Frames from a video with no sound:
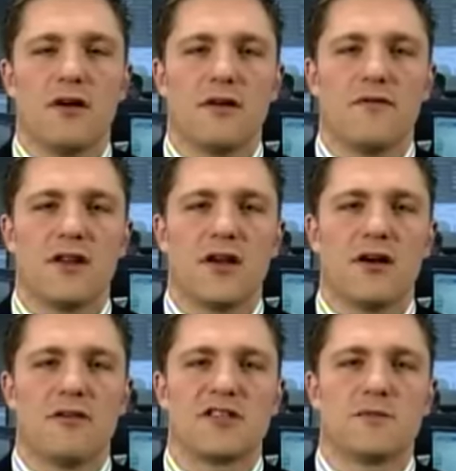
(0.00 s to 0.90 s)
I don't. I
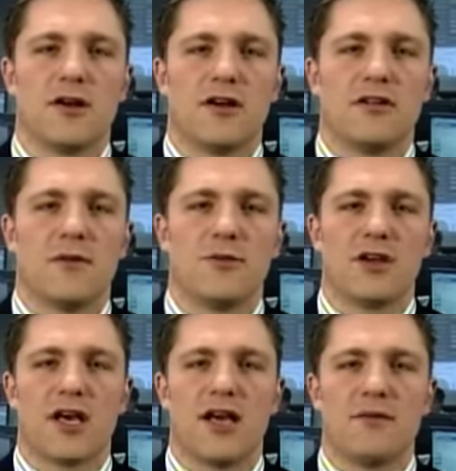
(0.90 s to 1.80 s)
don't think they are as
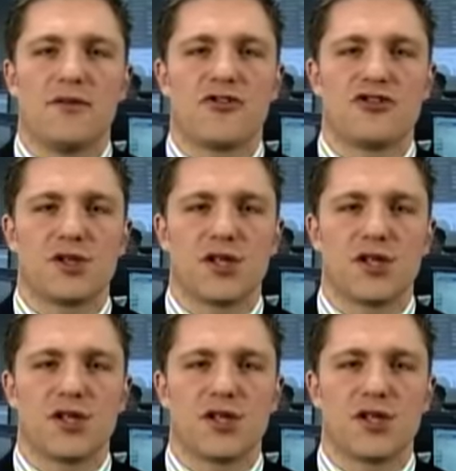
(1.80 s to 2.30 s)
at the moment, Kate.